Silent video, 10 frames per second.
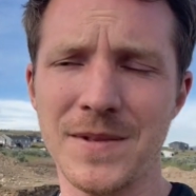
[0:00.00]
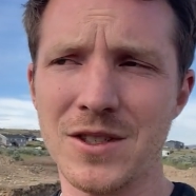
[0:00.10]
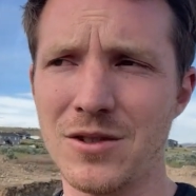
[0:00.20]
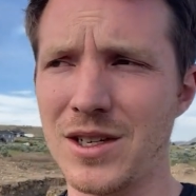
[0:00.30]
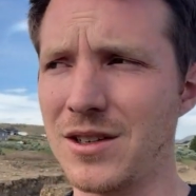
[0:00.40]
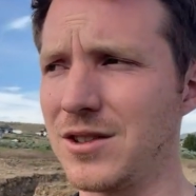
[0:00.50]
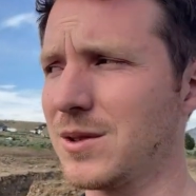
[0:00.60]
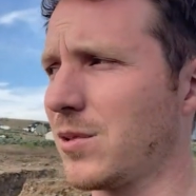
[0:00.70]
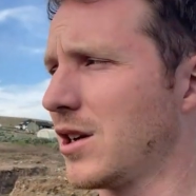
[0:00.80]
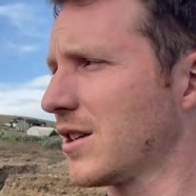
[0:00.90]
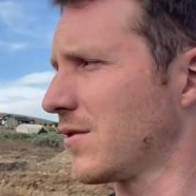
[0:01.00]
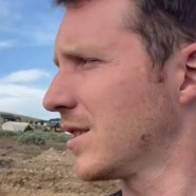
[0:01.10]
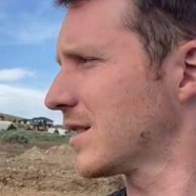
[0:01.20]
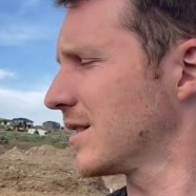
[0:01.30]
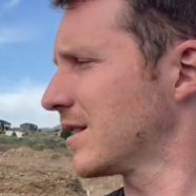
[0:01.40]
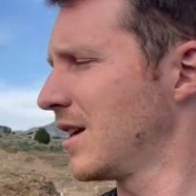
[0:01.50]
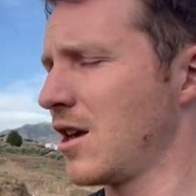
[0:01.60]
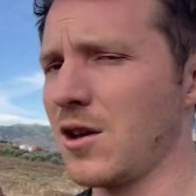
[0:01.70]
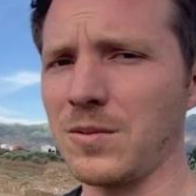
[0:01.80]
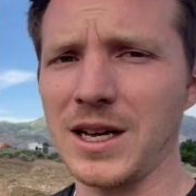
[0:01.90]
So like on this project, for instance,
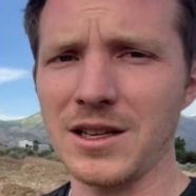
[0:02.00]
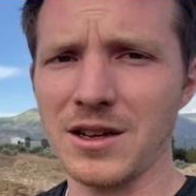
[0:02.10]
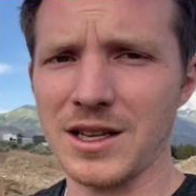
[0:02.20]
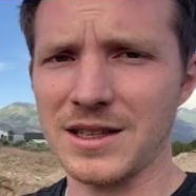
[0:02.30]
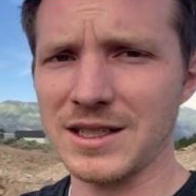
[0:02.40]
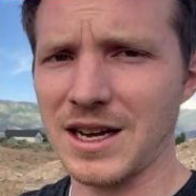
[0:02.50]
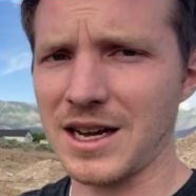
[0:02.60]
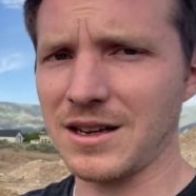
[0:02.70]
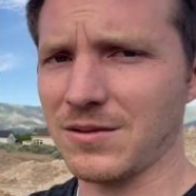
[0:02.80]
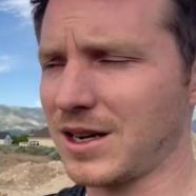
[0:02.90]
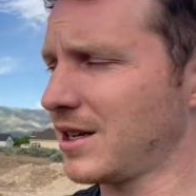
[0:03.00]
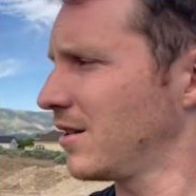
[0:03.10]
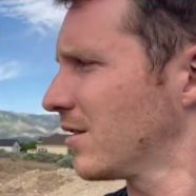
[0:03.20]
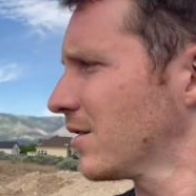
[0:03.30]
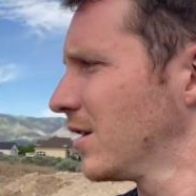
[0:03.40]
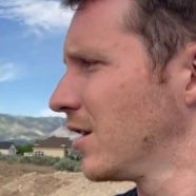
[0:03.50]
we held it at this height right here,